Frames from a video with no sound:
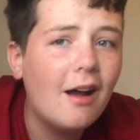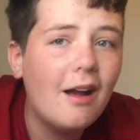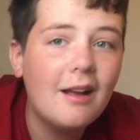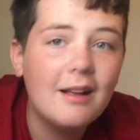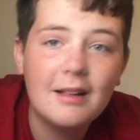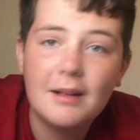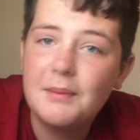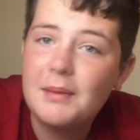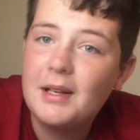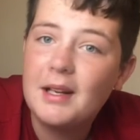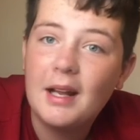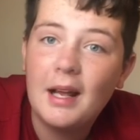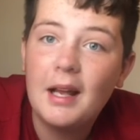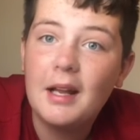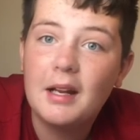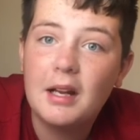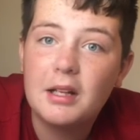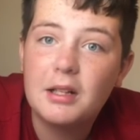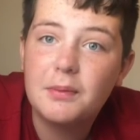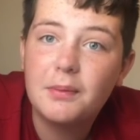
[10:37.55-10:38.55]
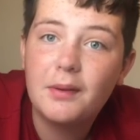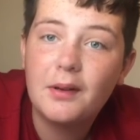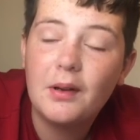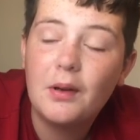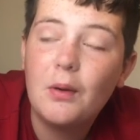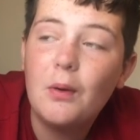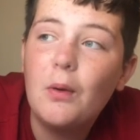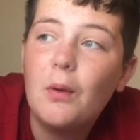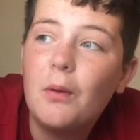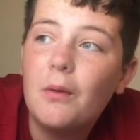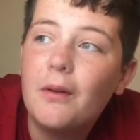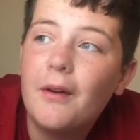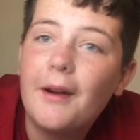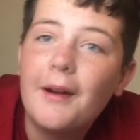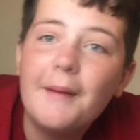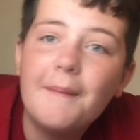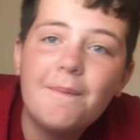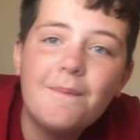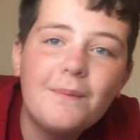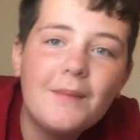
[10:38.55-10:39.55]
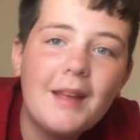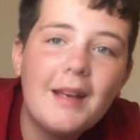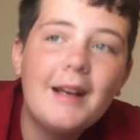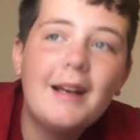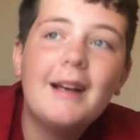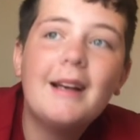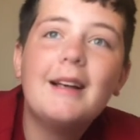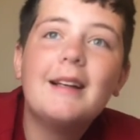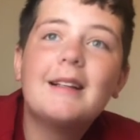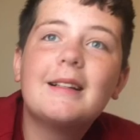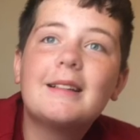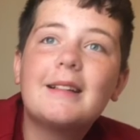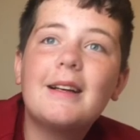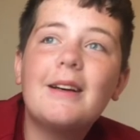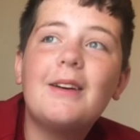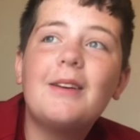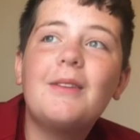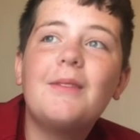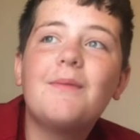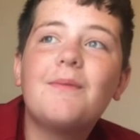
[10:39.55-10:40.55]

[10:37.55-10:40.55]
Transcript: because I mean, hey, that's pretty cool, right? So